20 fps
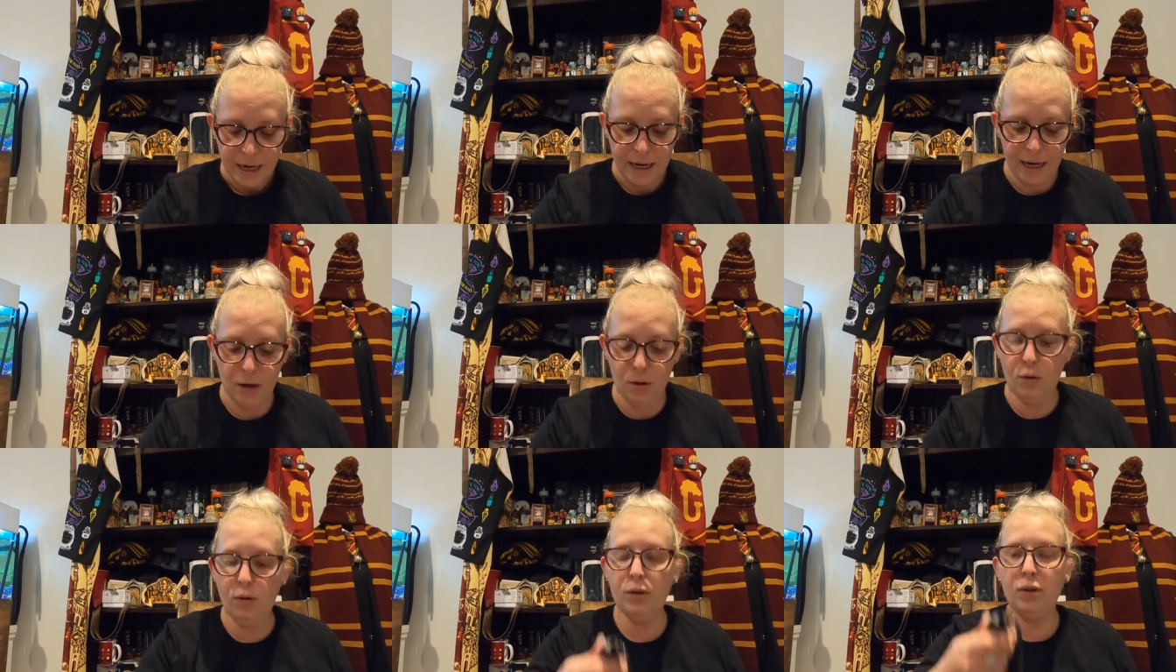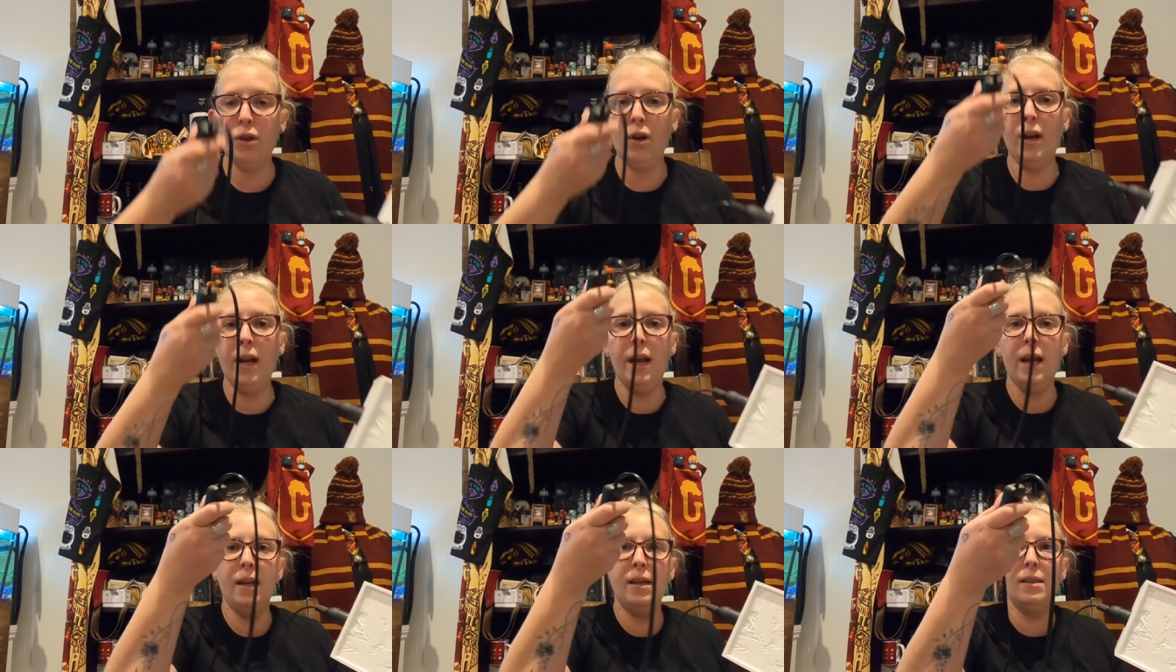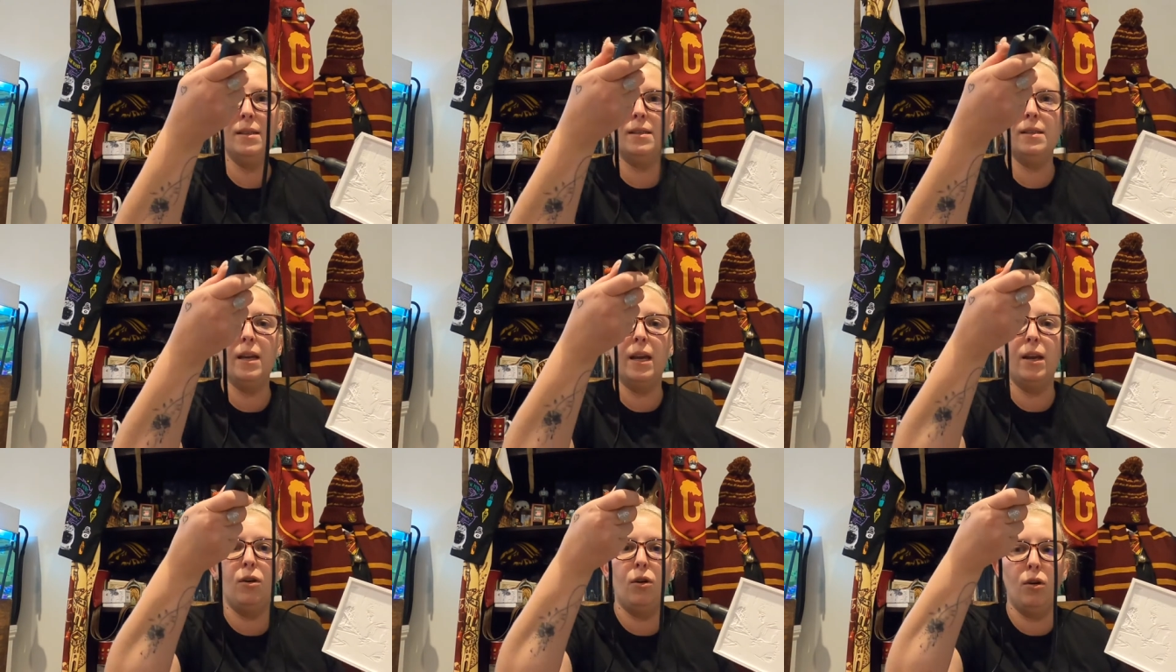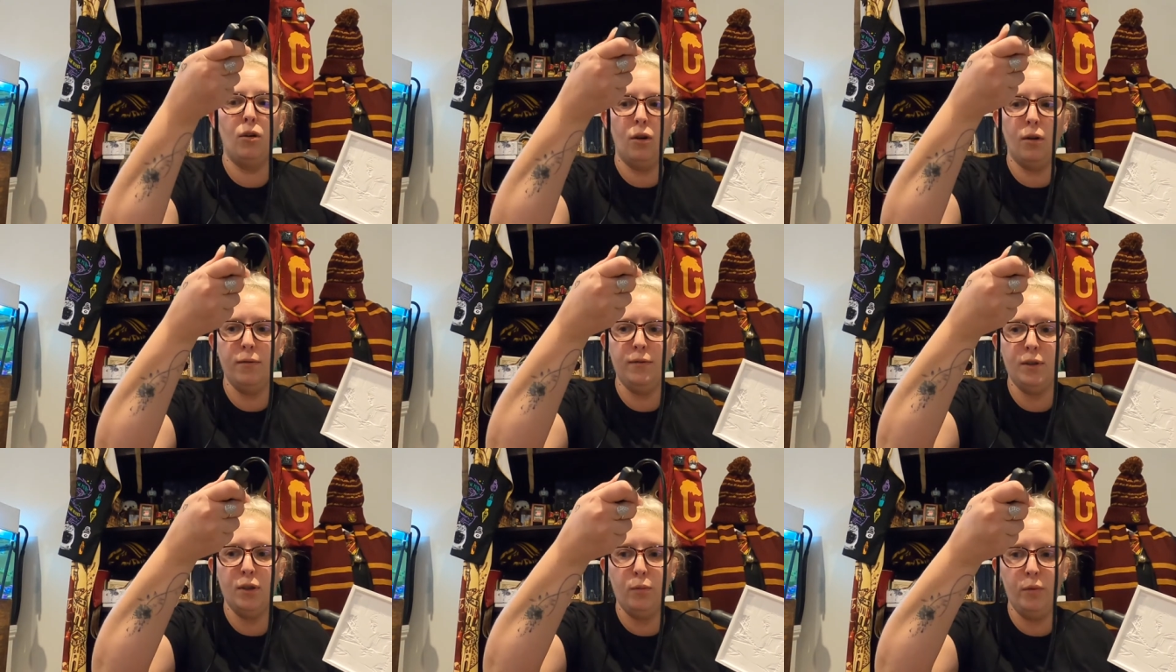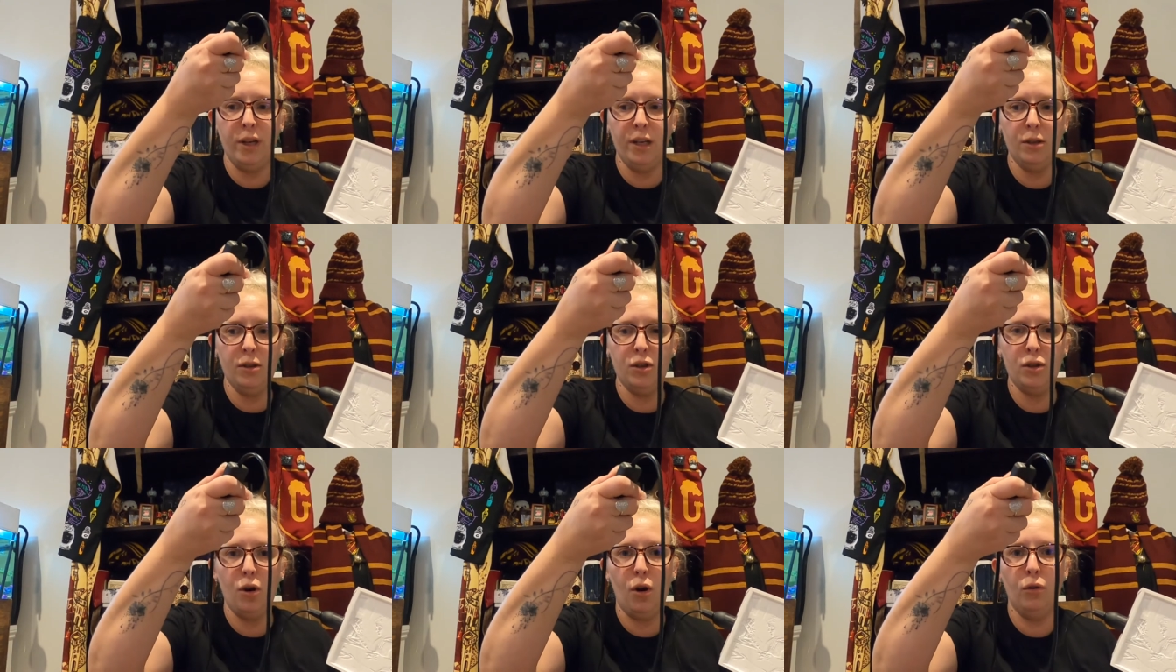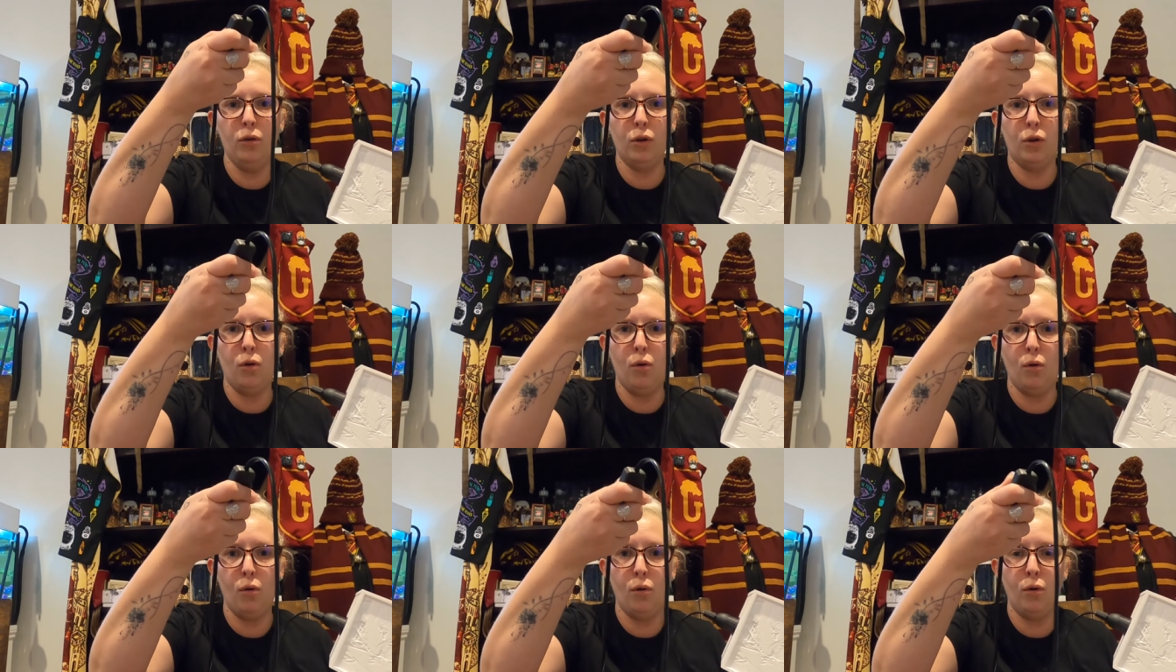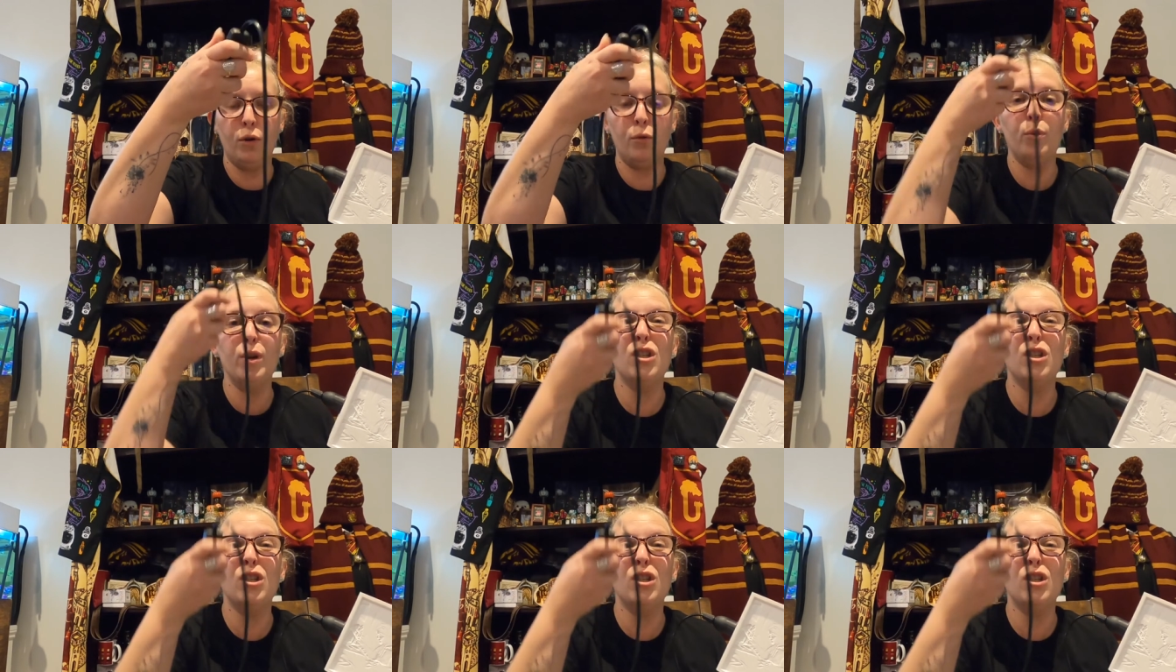It also has an on-off switch on the cord,